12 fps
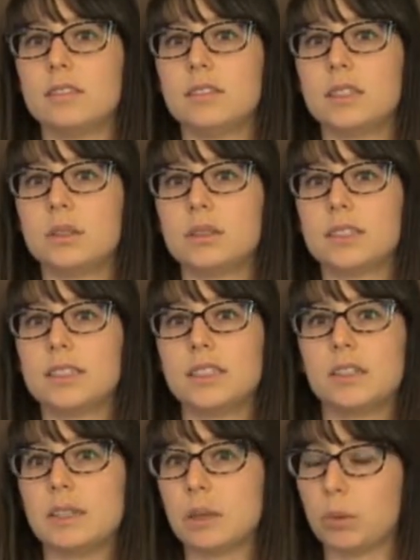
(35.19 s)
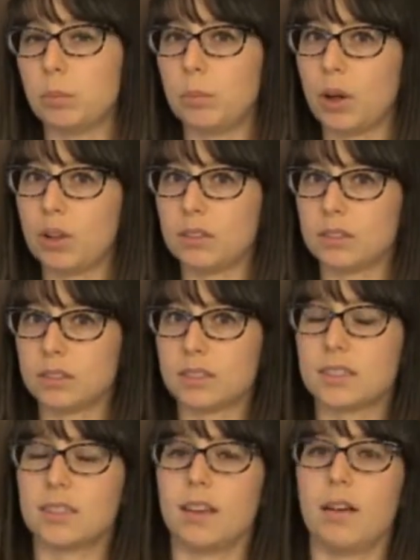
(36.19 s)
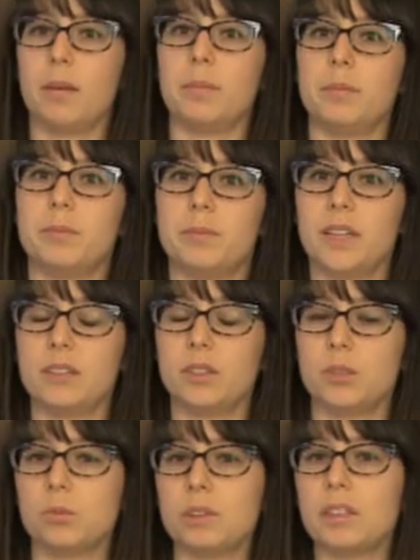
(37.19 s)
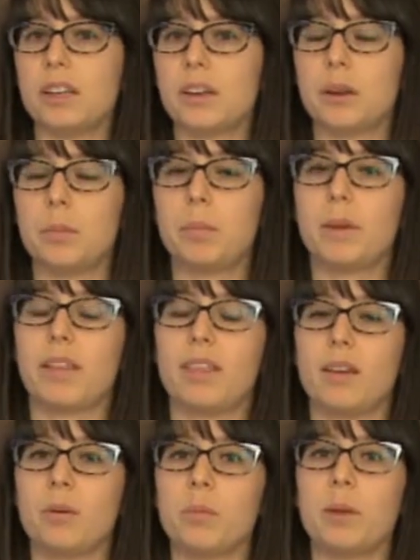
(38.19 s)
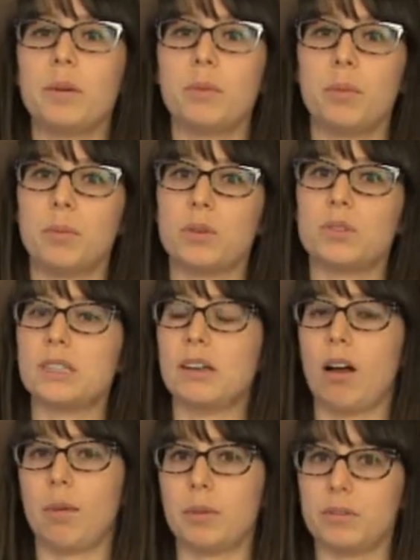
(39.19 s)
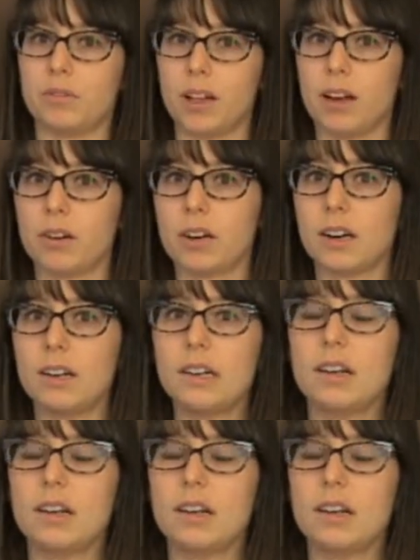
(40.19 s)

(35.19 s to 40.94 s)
little cereal balls that looked really good, but they were made with mostly almond flour.